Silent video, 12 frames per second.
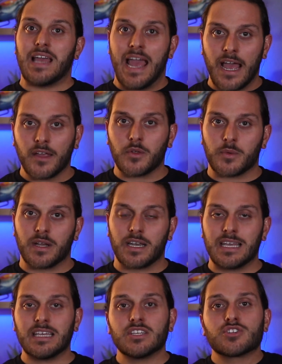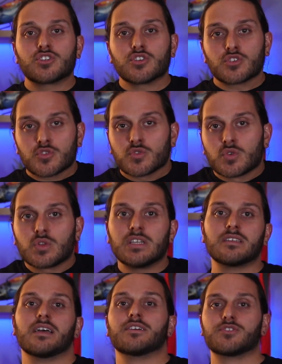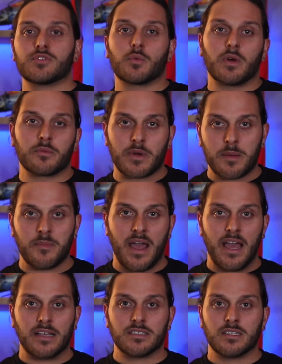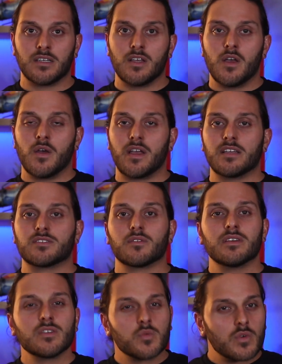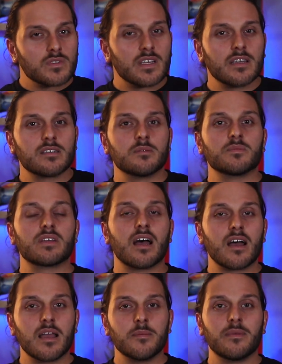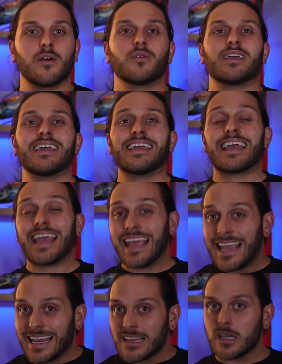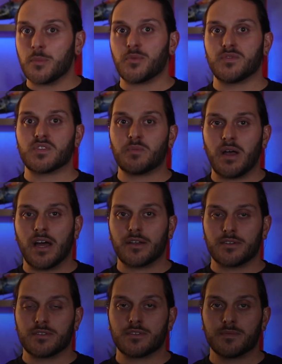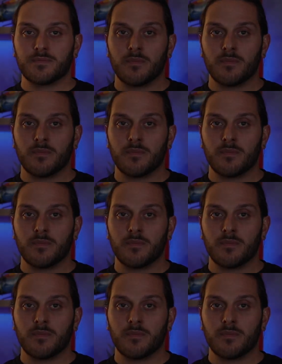accurate, is to truly test your 1 rep max. So this will take some time, and a couple of spotters.